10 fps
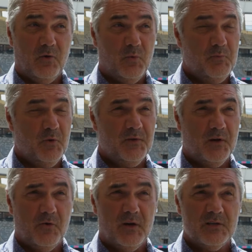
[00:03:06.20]
we put
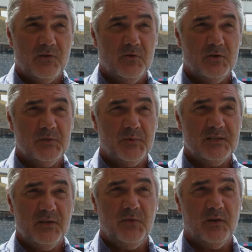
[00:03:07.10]
the grass through a
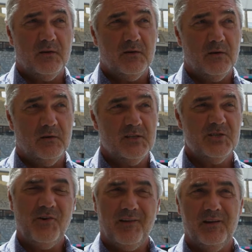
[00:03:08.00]
specific
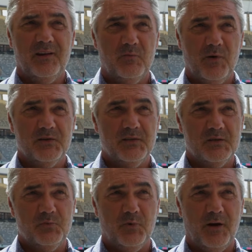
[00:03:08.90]
strengthening
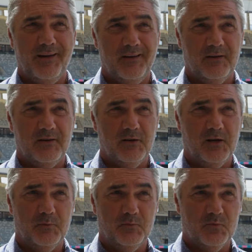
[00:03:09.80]
process prior
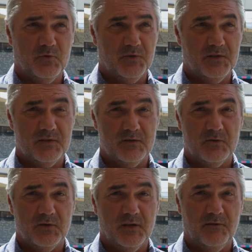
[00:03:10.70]
to
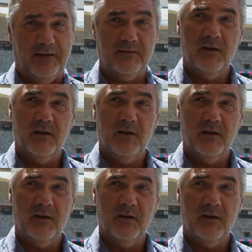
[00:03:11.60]
the event.